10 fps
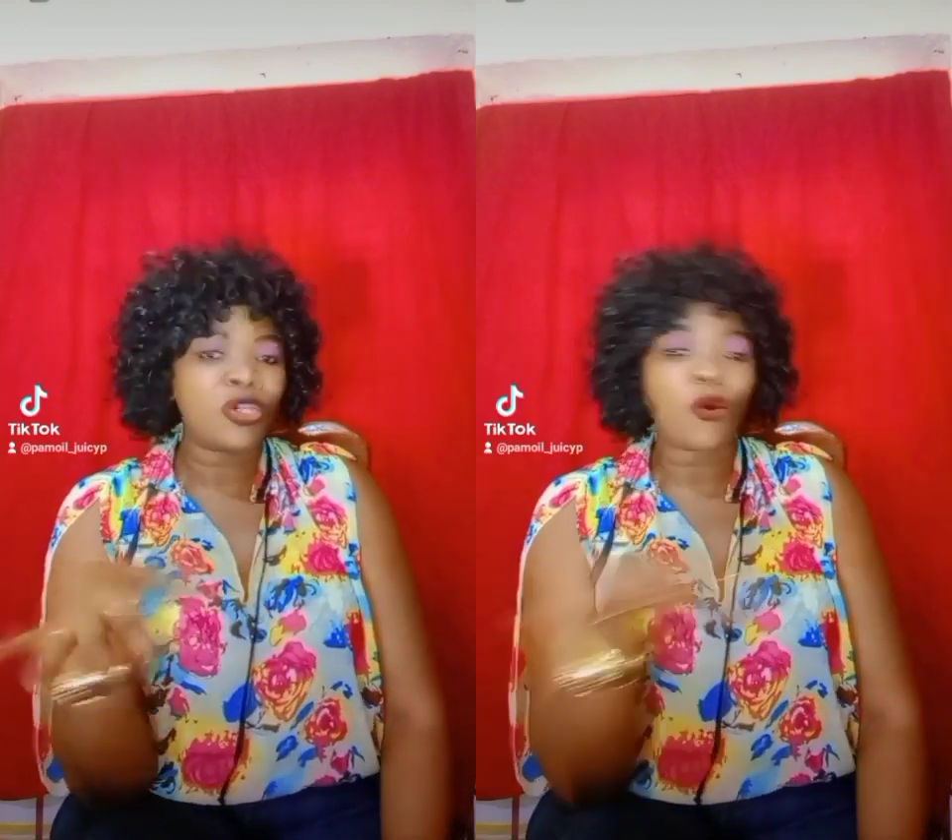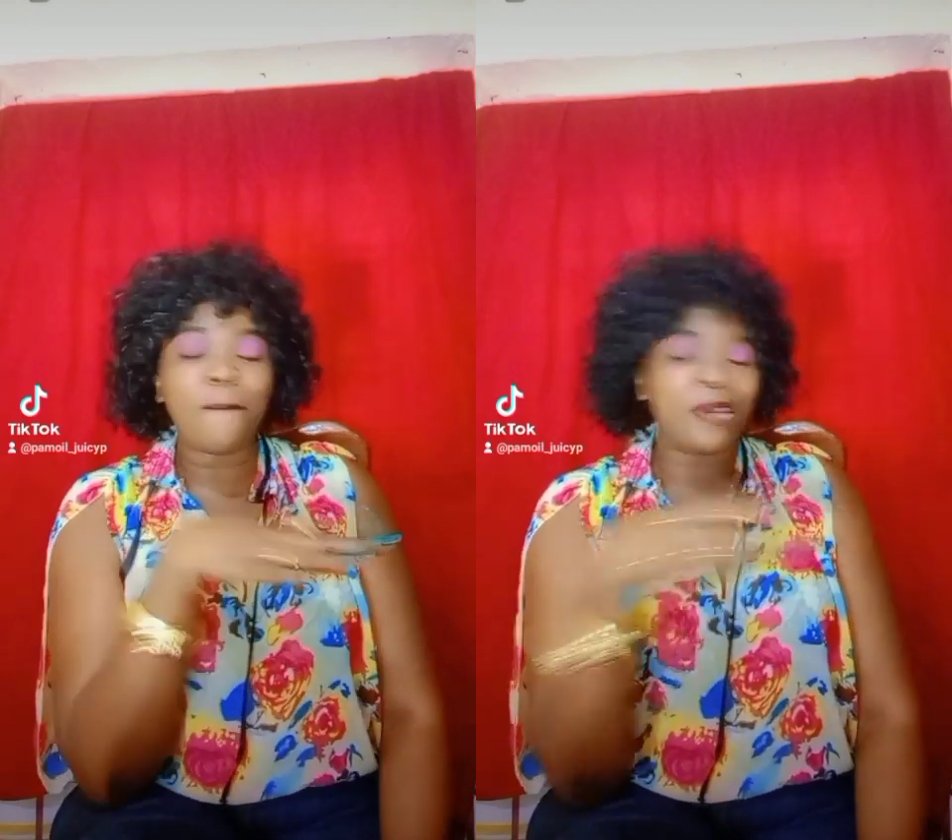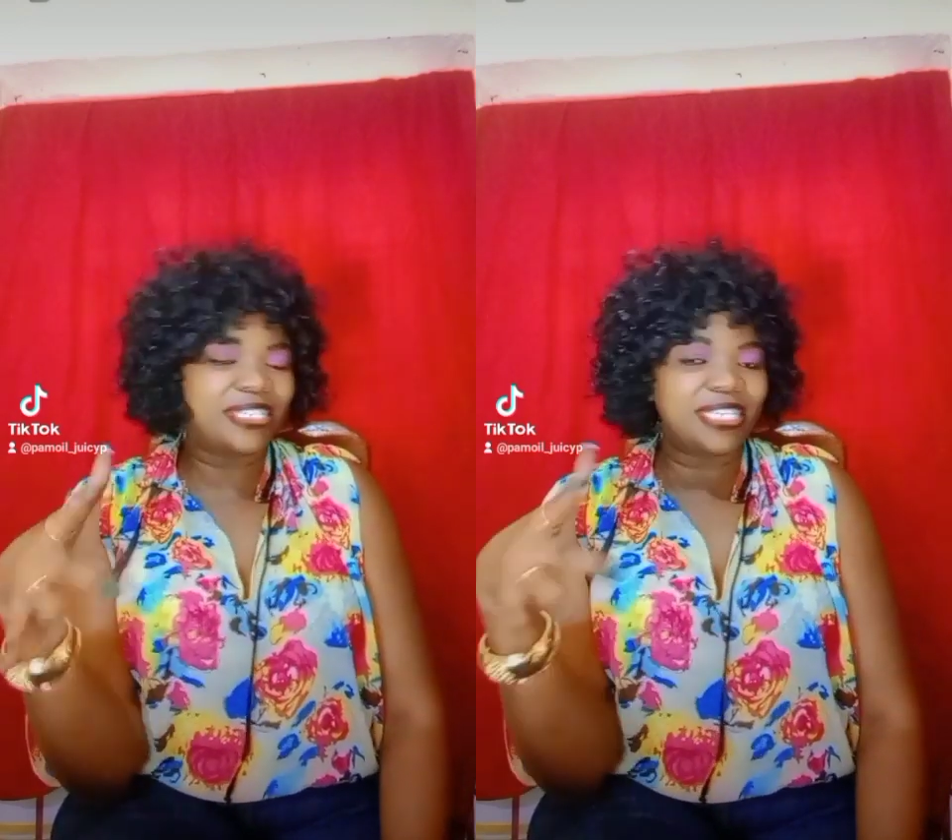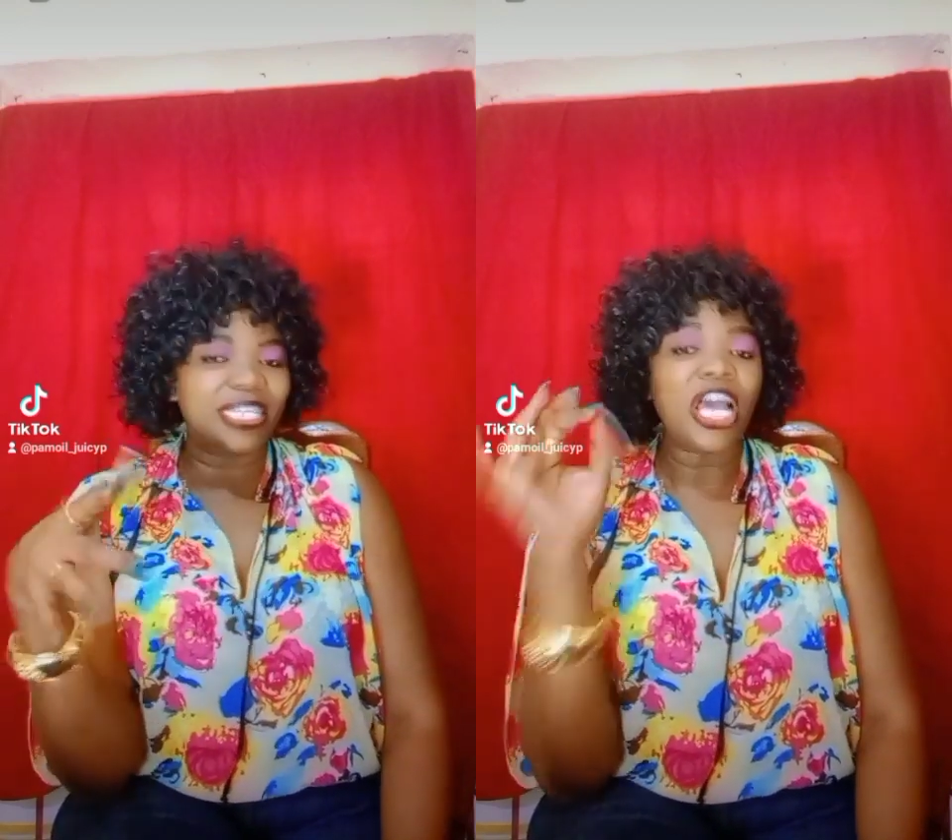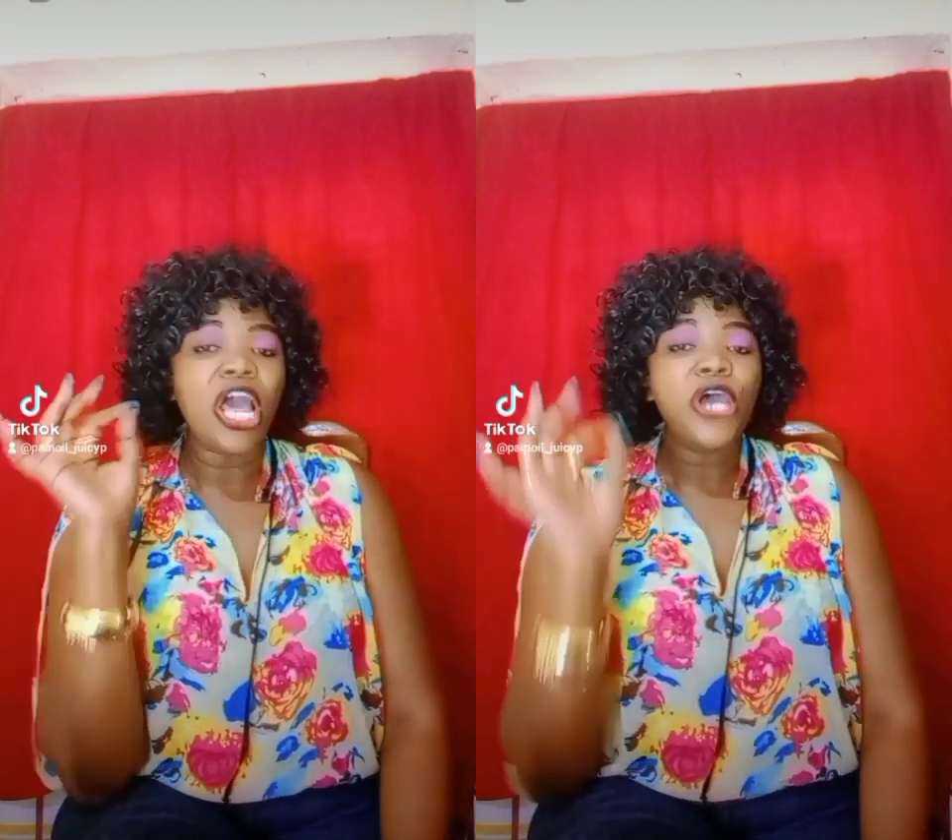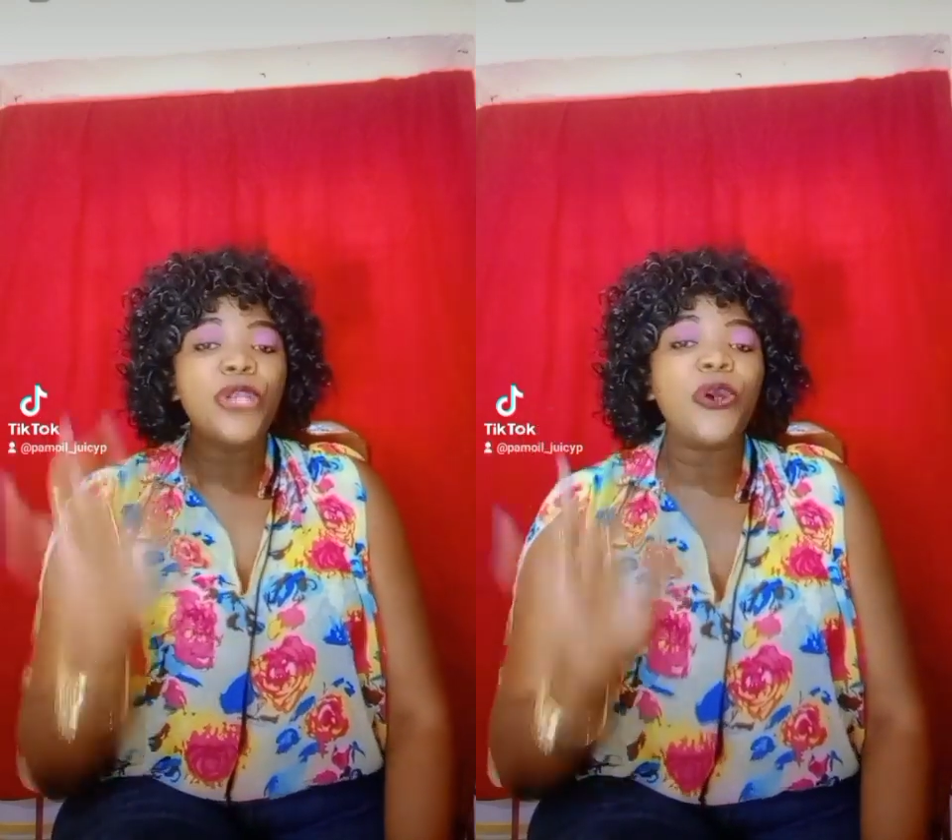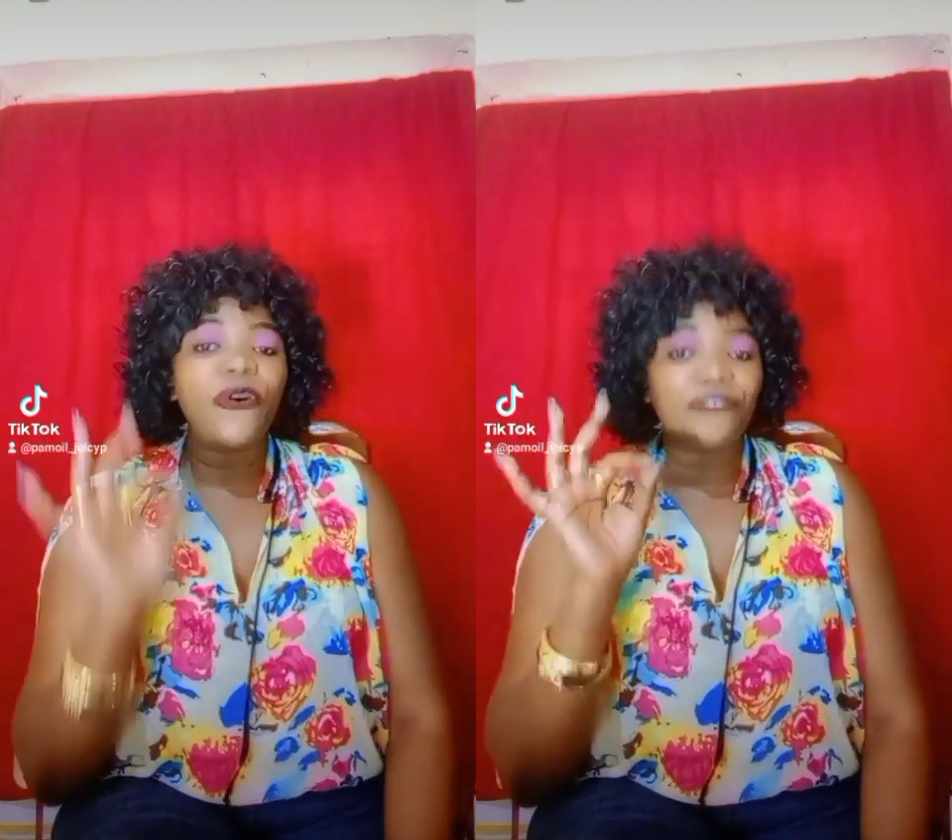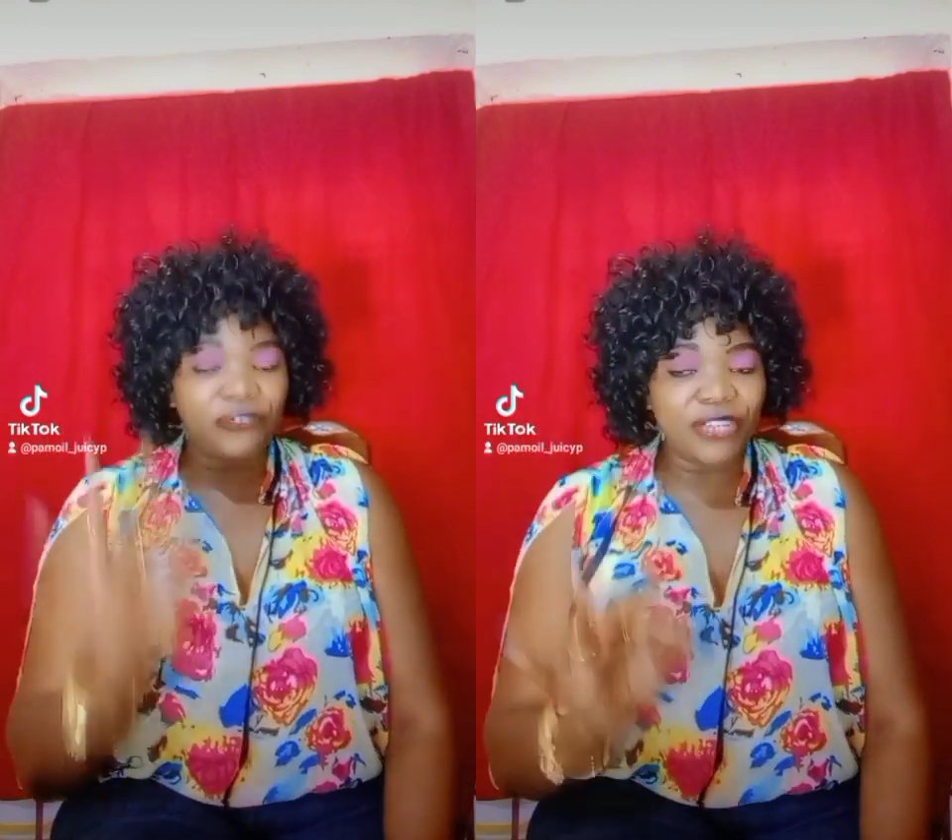completely
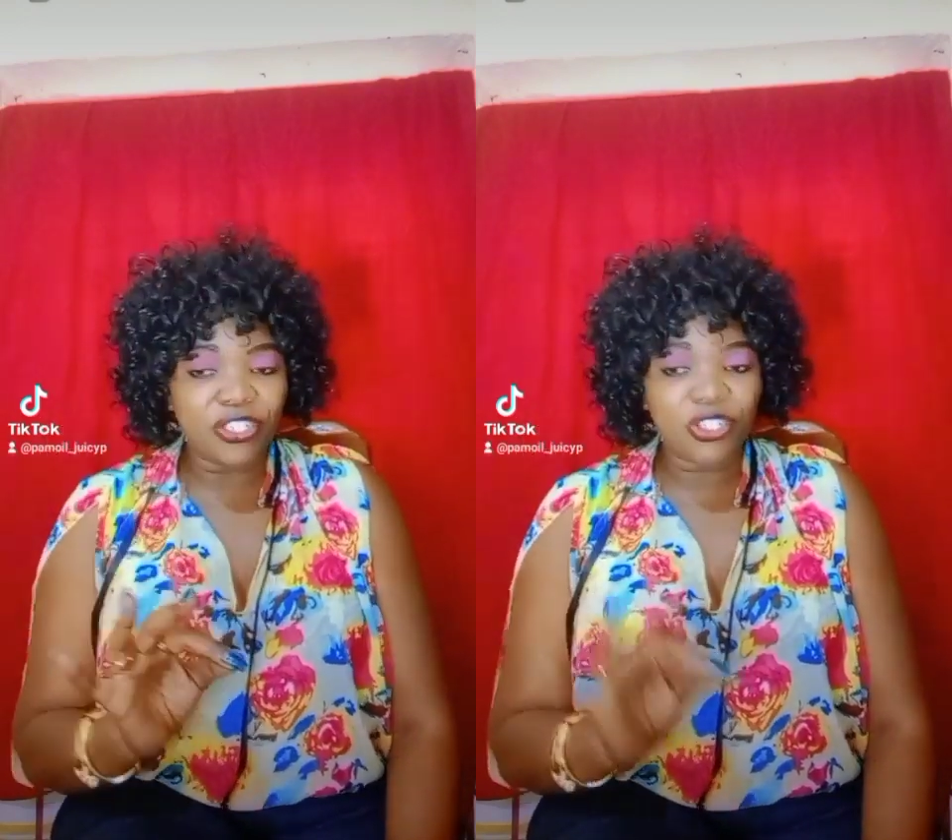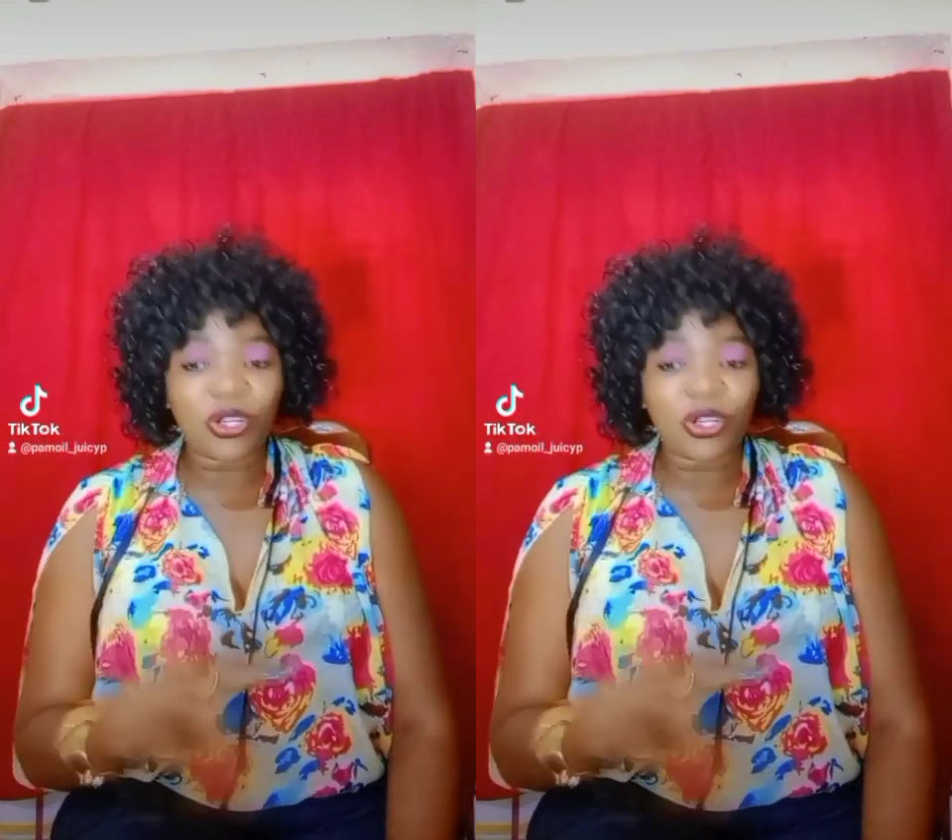no fluid.